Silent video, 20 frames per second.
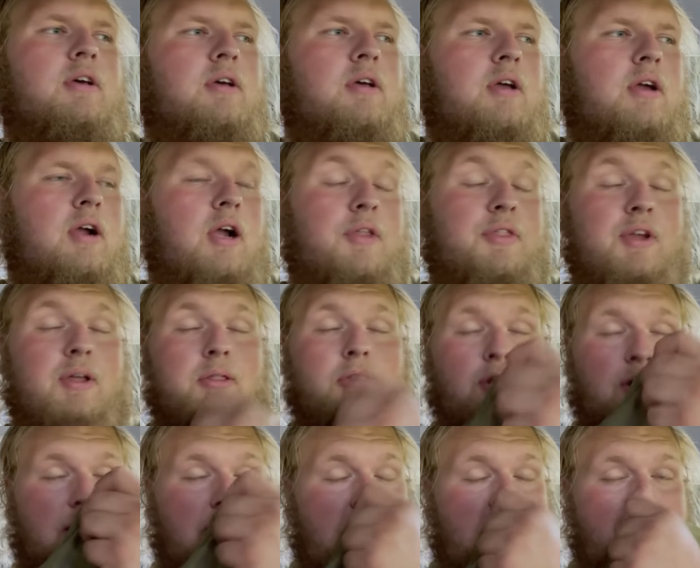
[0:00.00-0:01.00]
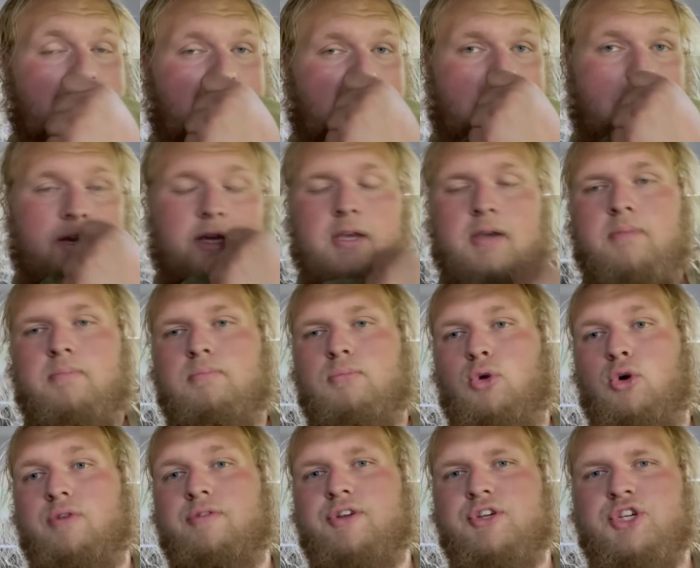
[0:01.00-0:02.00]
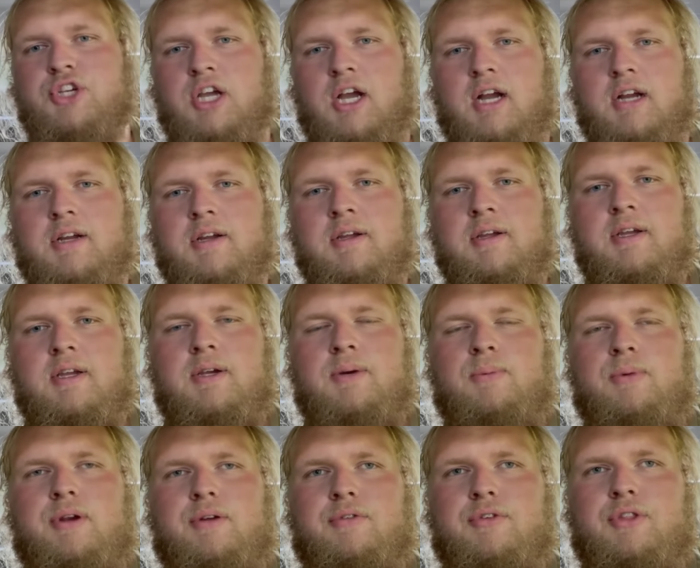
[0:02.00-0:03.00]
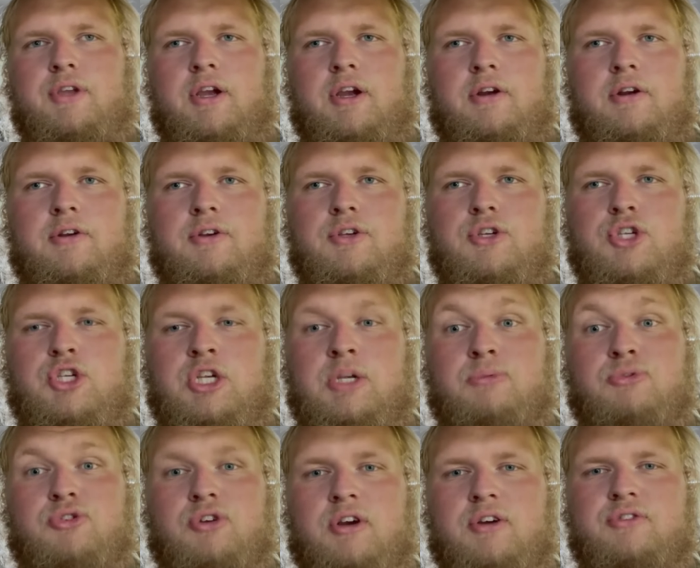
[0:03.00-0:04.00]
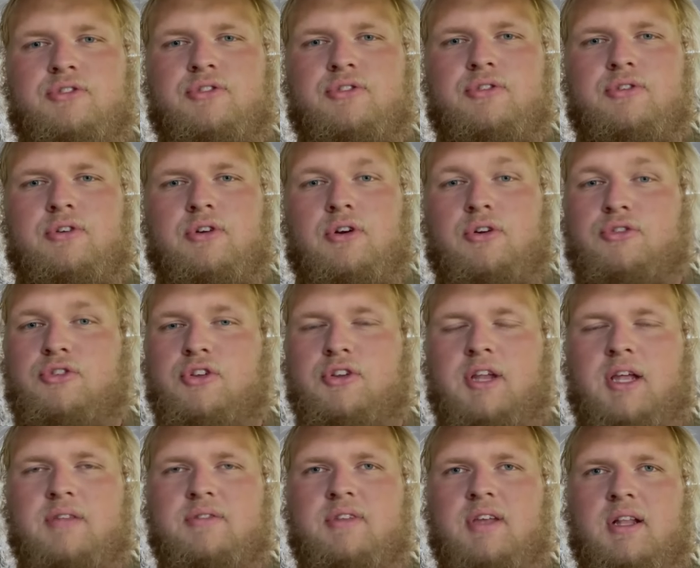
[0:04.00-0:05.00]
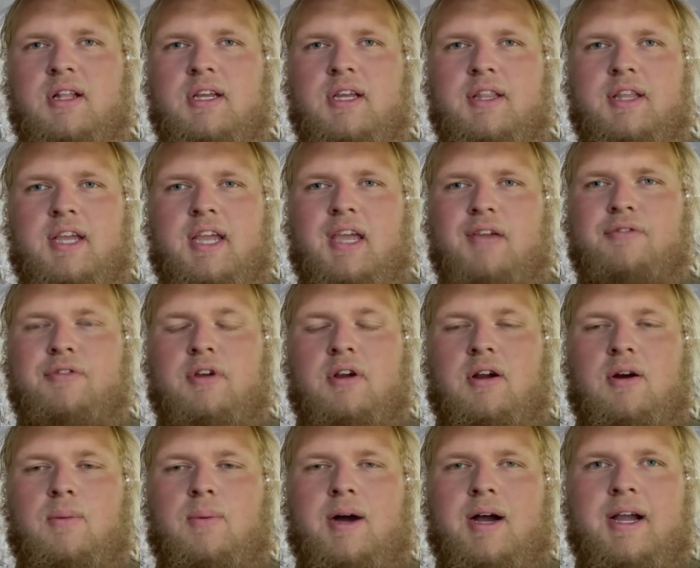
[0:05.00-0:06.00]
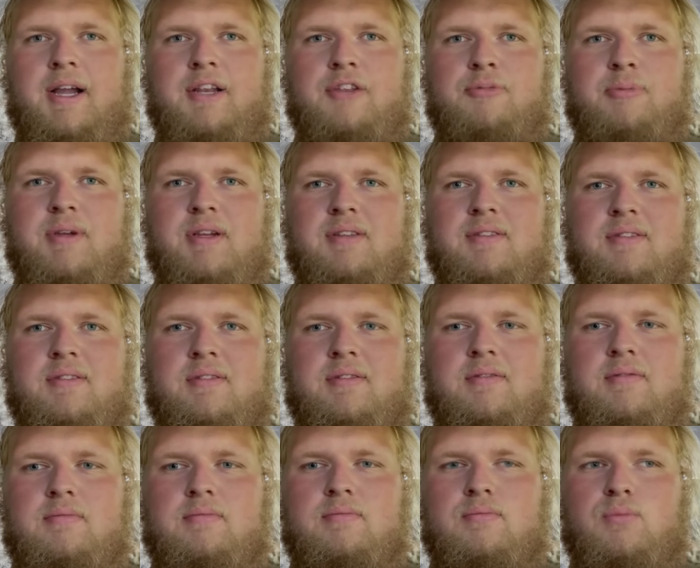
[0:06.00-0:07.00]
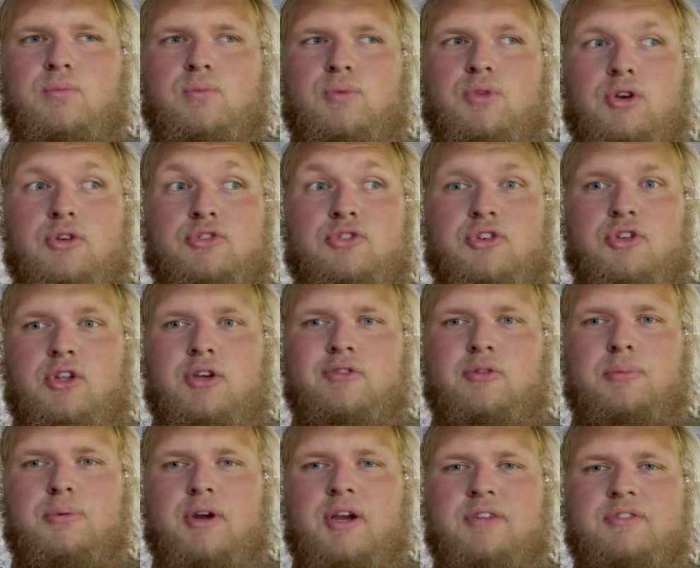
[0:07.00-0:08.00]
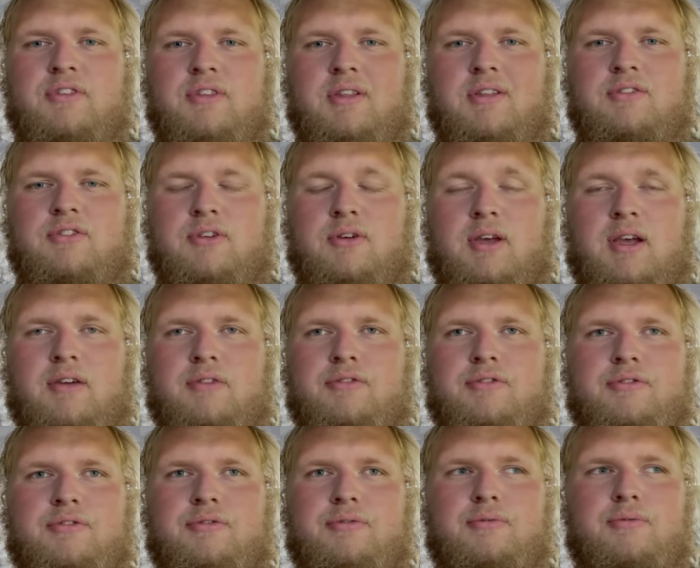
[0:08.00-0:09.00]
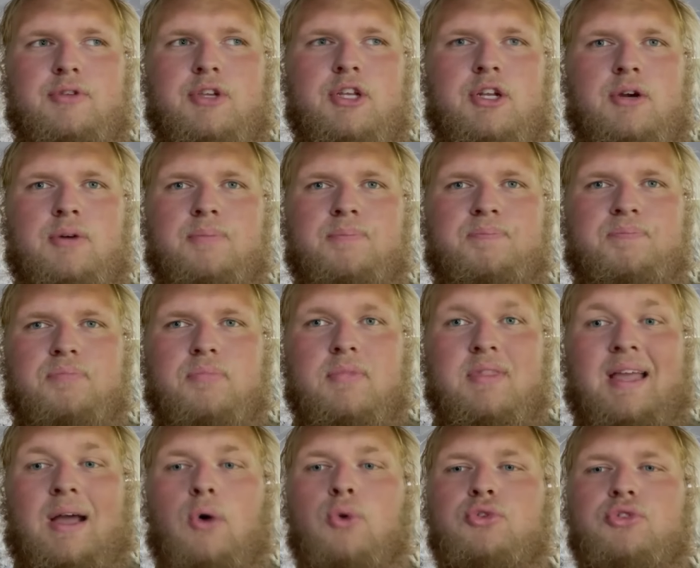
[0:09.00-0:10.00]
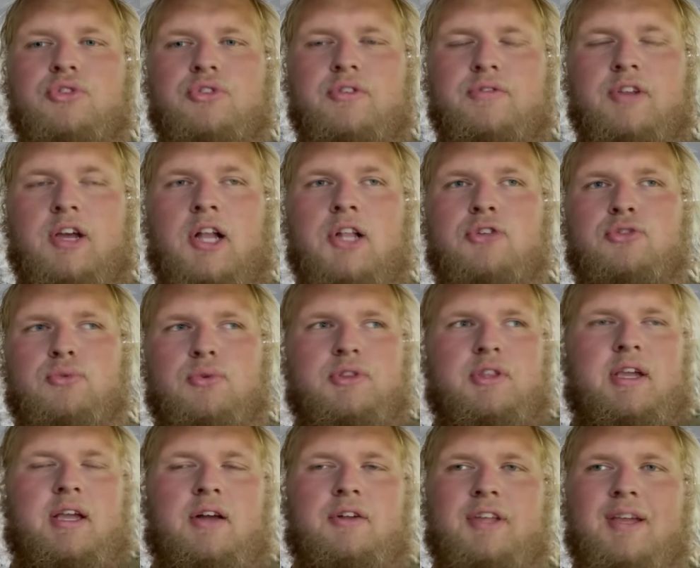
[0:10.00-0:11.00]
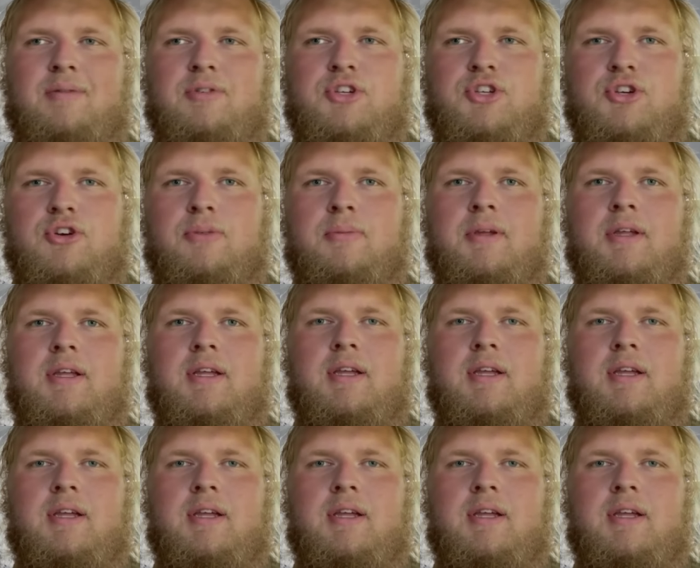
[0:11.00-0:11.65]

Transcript: I think they're going to have a more of a shock whenever their cheap trucks are still not selling and they can't figure out why. And it's because they're still overpriced and they still have, you know, thousands of dollars worth of hail damage to them.